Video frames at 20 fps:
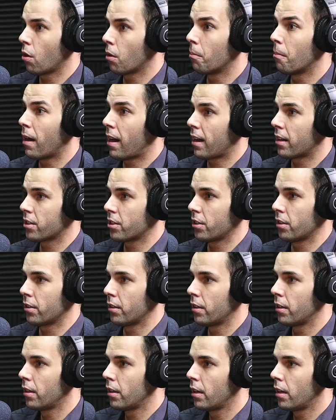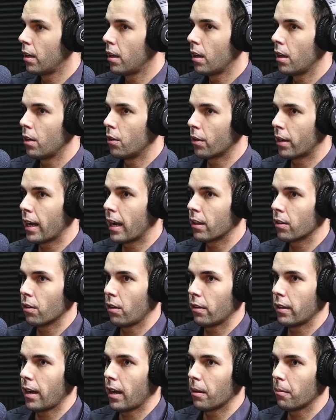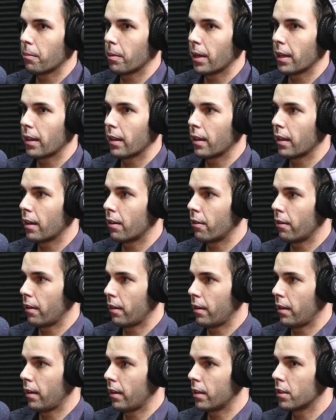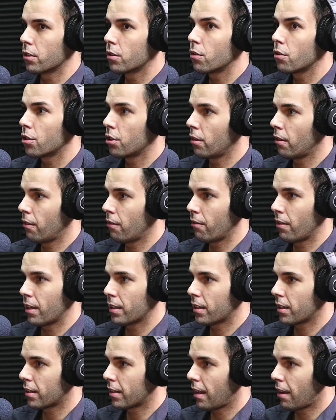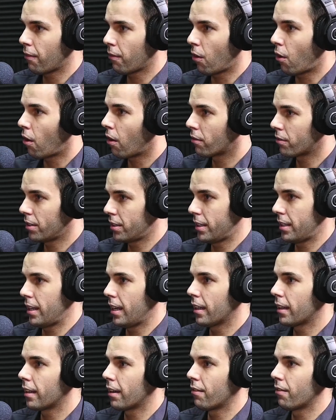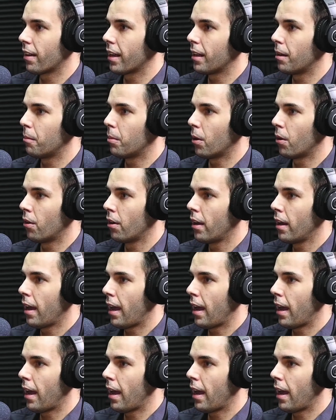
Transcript: is on margin. You can't know that. But the institutional investors have all of this data available.